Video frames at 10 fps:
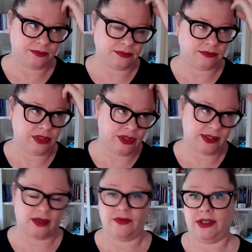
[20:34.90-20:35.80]
because
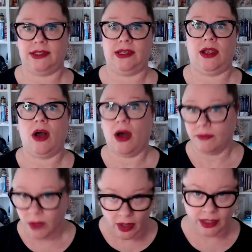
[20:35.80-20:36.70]
obviously I'm
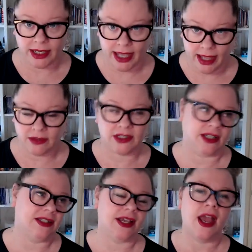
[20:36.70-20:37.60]
not an
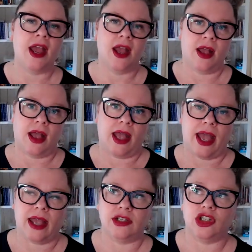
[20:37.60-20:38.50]
accountant,
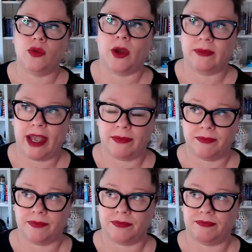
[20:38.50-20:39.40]
and you want to make
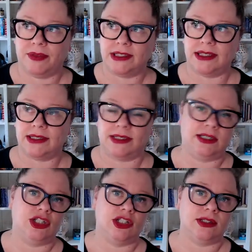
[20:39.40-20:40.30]
business
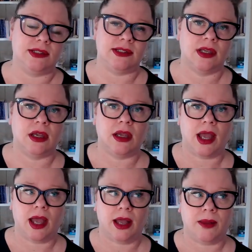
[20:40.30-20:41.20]
decisions
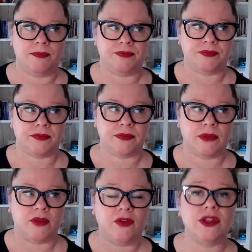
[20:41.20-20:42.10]
um,
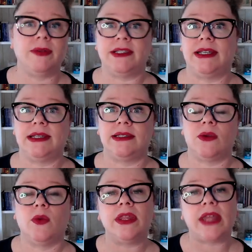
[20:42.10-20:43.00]
for the business
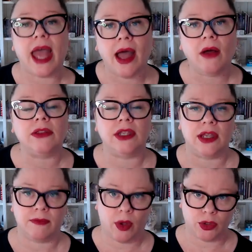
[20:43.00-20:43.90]
without the
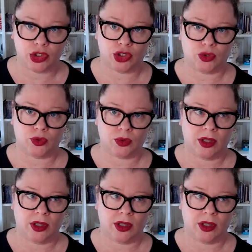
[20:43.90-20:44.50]
emotional,